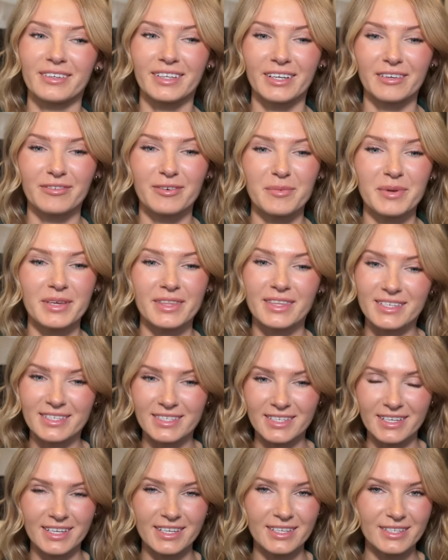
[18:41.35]
Like for me, this
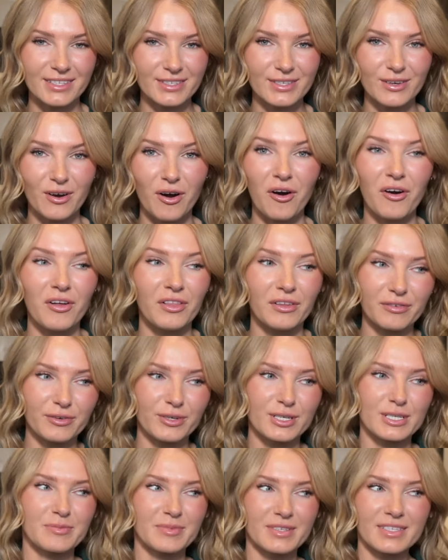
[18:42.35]
is all of
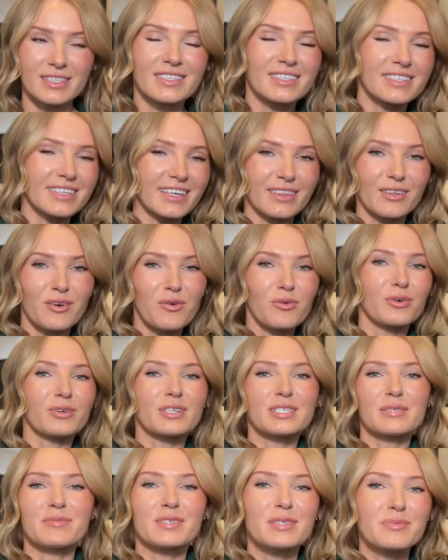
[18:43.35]
Christmas. This is like the whole
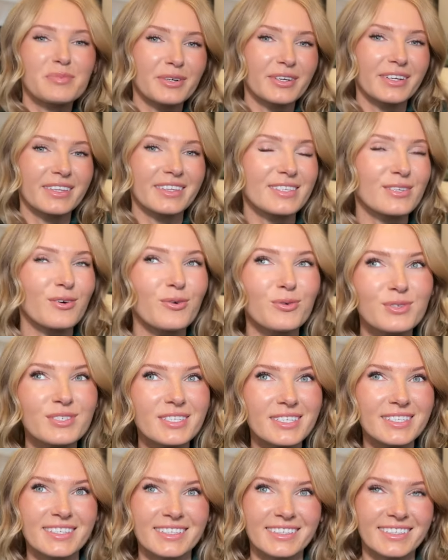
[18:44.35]
Christmas spirit, this whole
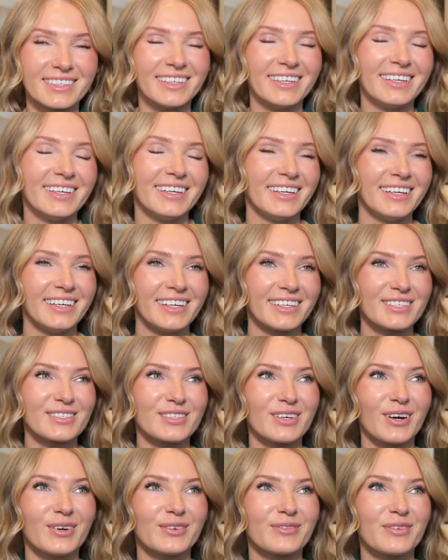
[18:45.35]
season.
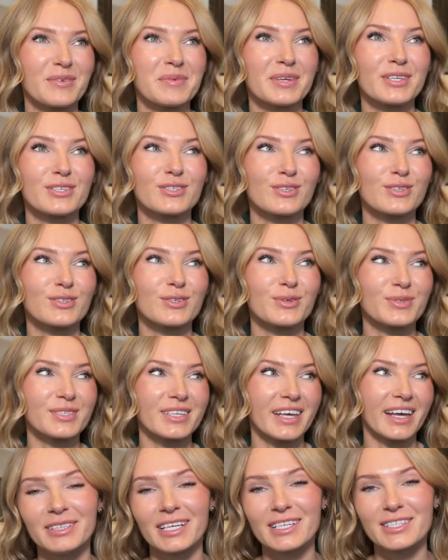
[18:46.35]
So for me, it's just so
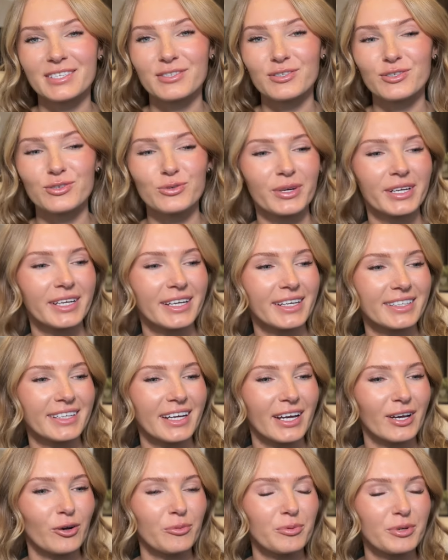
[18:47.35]
sad. Let's enjoy it.
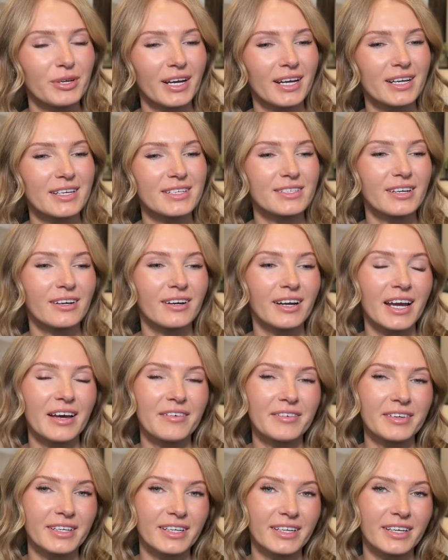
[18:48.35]
I hope you guys are
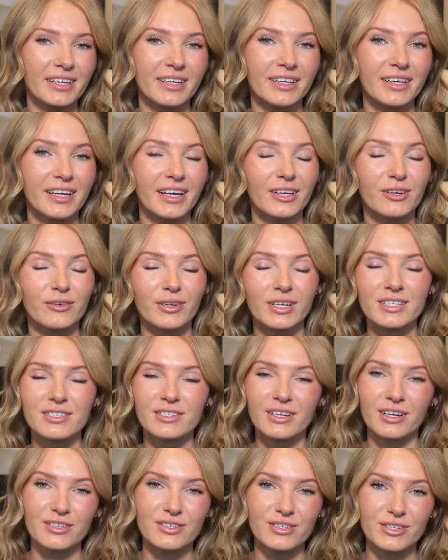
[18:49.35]
having a great
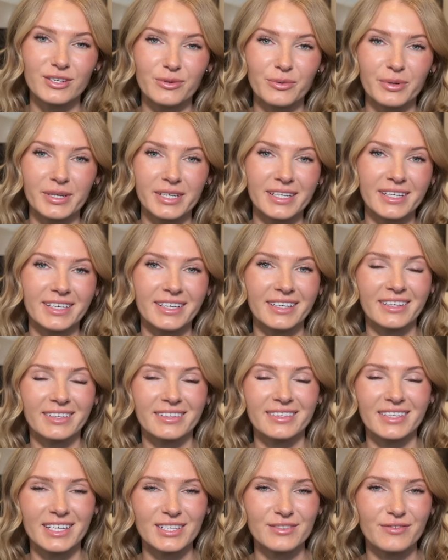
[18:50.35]
start to your week.
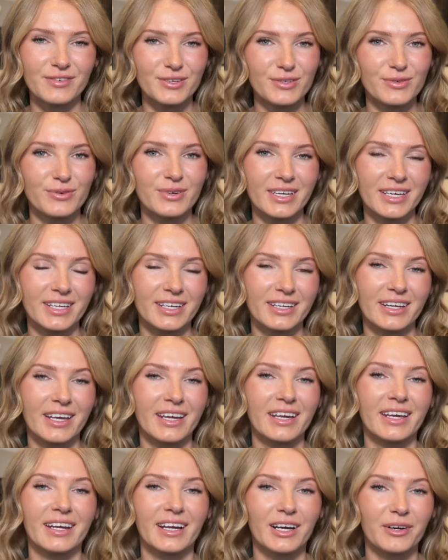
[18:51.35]
Thanks for tuning in and
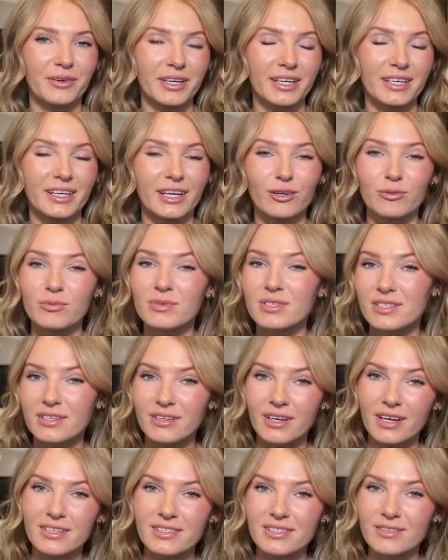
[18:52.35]
hanging out, and I hope to see you
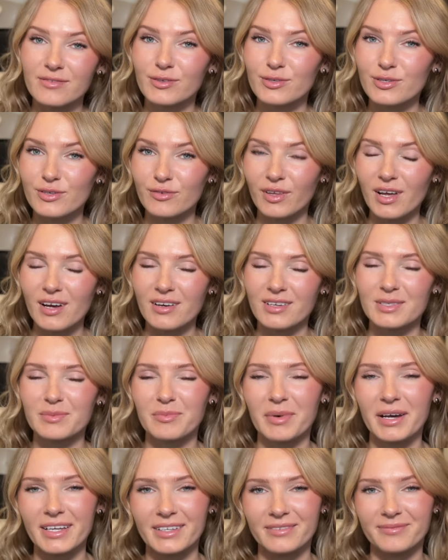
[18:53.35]
guys in future vlogs.
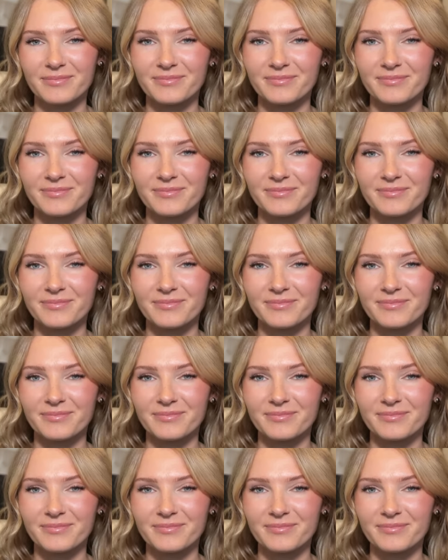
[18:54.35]
Bye.